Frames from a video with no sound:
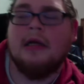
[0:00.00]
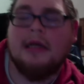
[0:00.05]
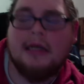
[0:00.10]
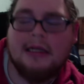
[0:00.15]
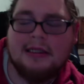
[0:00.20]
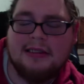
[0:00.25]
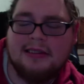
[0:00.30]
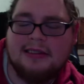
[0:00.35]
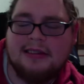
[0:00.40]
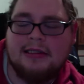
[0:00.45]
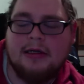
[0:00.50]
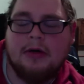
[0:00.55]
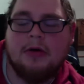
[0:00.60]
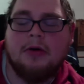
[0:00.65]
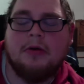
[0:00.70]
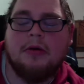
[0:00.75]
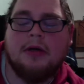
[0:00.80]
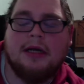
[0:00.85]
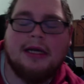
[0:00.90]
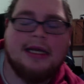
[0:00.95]
it's
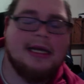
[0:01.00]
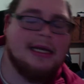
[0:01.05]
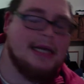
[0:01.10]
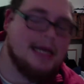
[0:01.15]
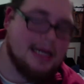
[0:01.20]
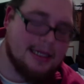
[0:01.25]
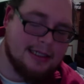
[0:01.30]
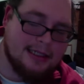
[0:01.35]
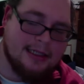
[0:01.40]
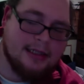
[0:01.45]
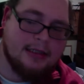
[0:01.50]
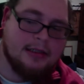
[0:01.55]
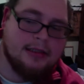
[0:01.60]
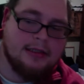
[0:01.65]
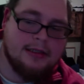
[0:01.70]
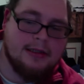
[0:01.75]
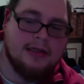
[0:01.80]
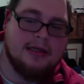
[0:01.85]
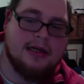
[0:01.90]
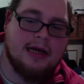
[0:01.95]
still connected
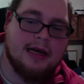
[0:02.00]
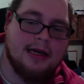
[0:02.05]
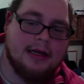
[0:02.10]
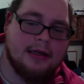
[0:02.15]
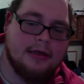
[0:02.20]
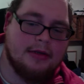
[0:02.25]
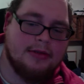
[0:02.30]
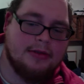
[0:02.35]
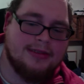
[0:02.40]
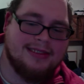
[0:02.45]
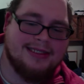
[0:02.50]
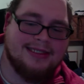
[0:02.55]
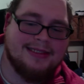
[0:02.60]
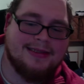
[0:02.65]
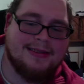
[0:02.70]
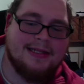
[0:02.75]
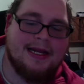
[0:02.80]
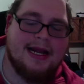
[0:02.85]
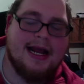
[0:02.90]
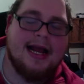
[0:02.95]
to the diagnosis
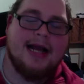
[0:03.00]
that I